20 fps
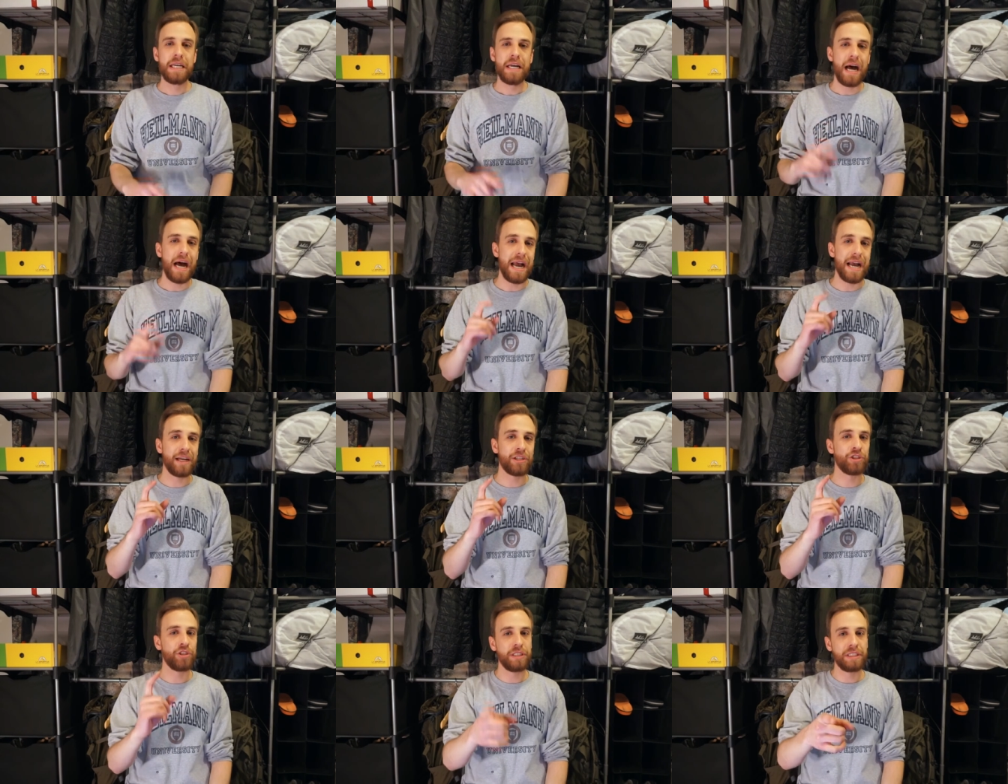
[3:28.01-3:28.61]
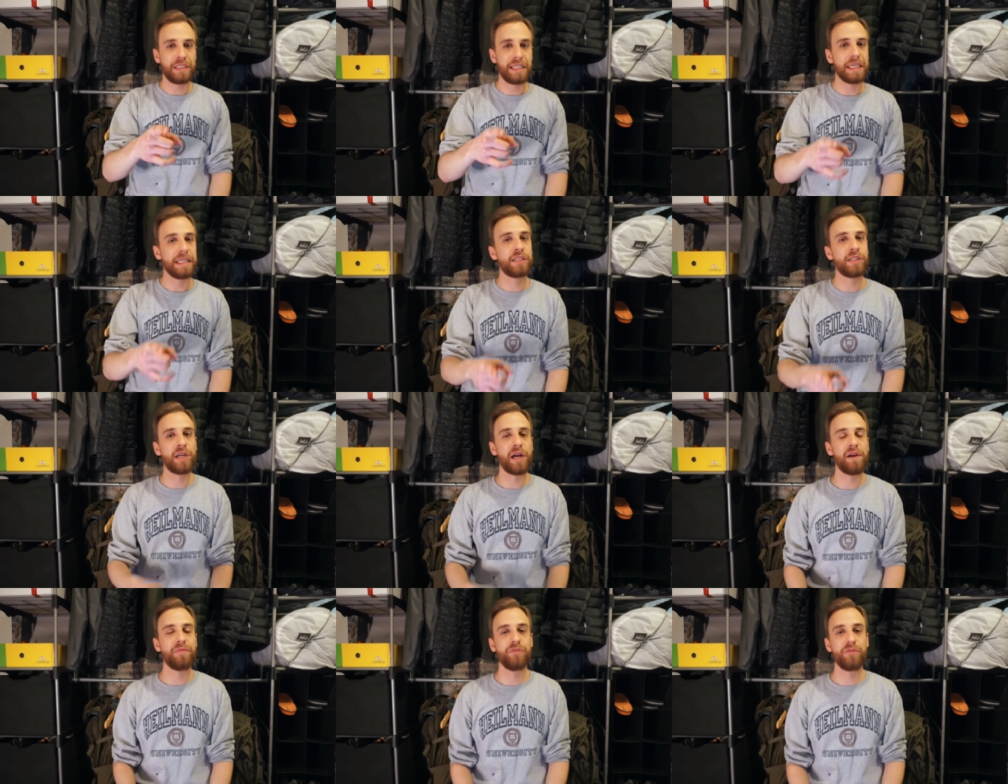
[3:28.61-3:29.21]
I actually did
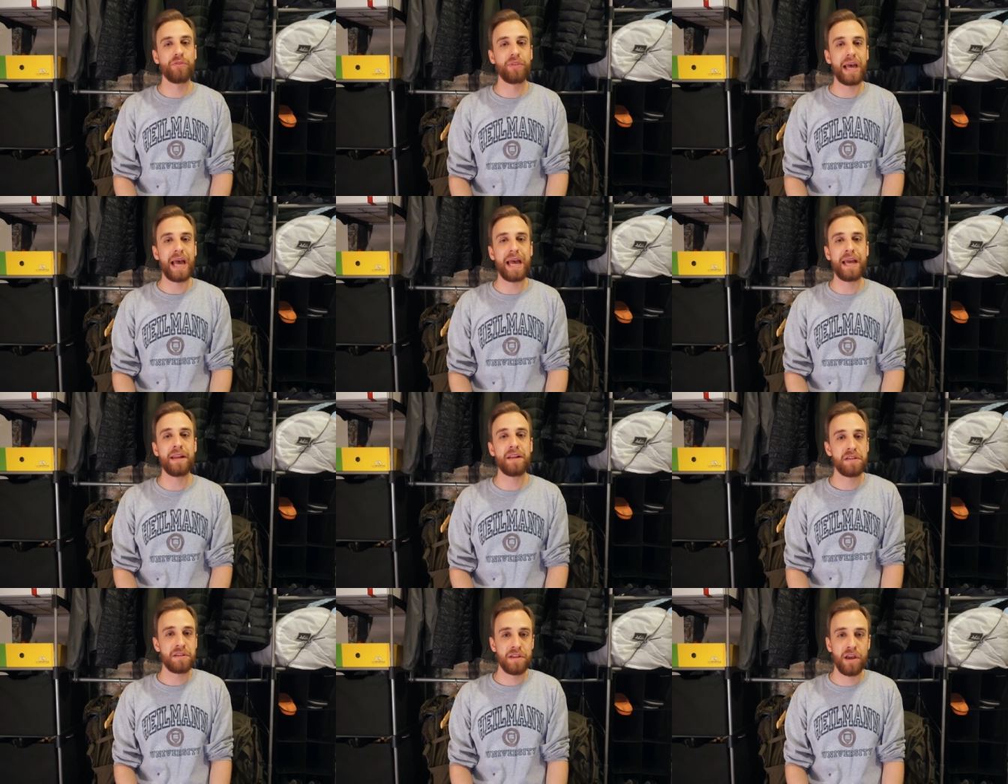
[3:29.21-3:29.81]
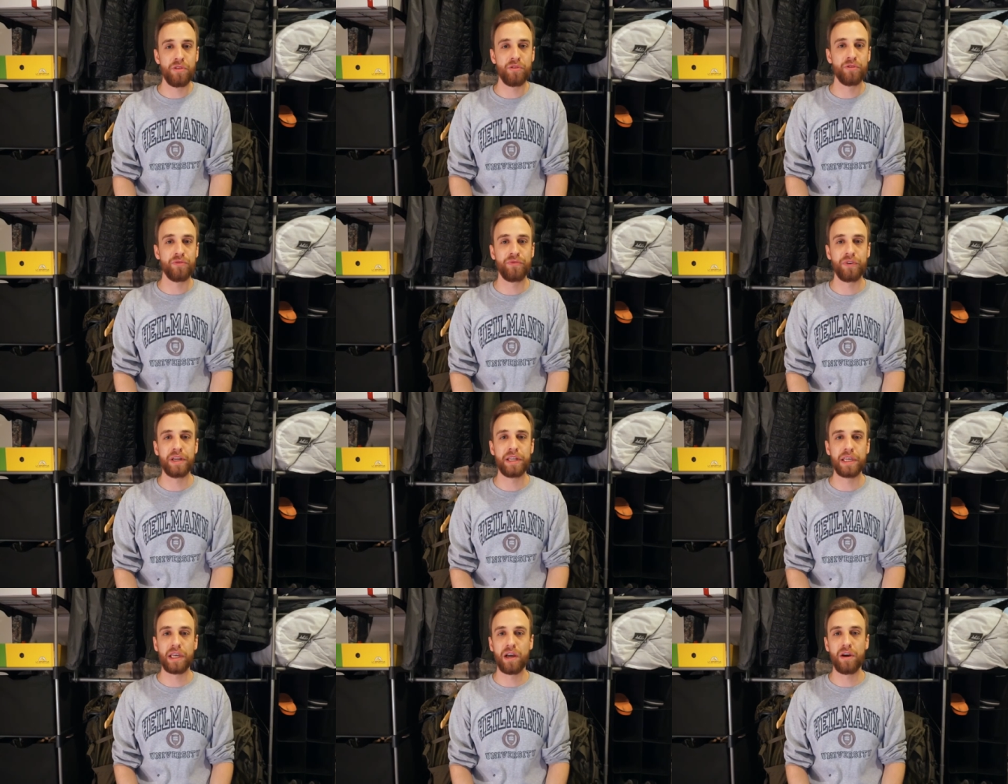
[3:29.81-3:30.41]
cover that in another
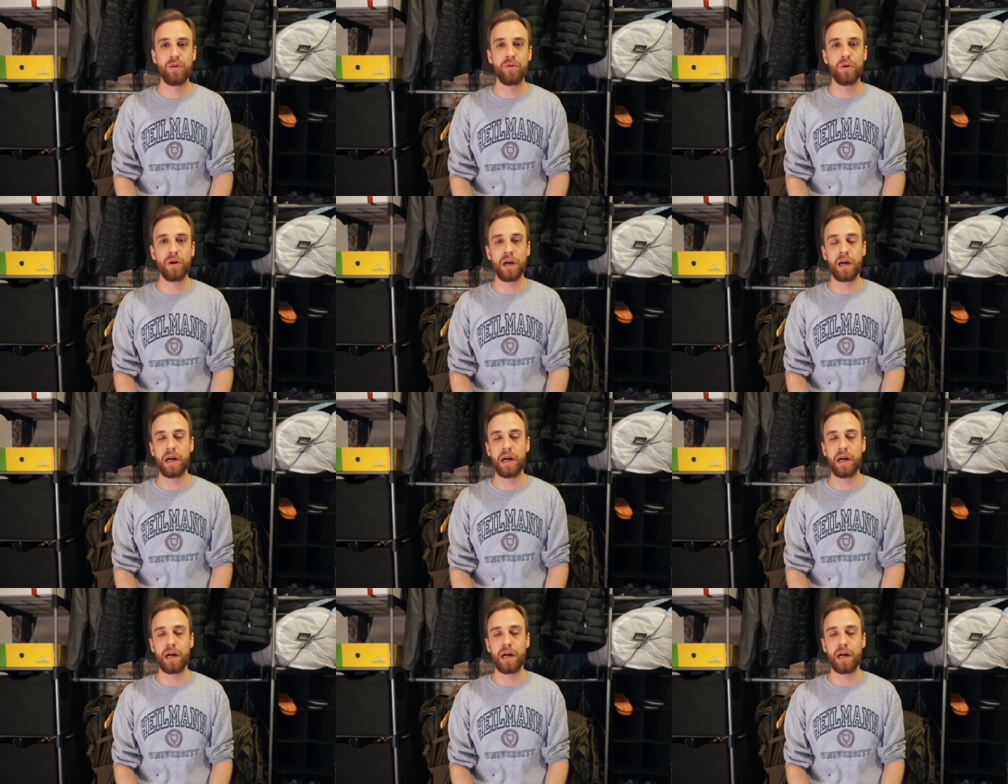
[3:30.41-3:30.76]
video,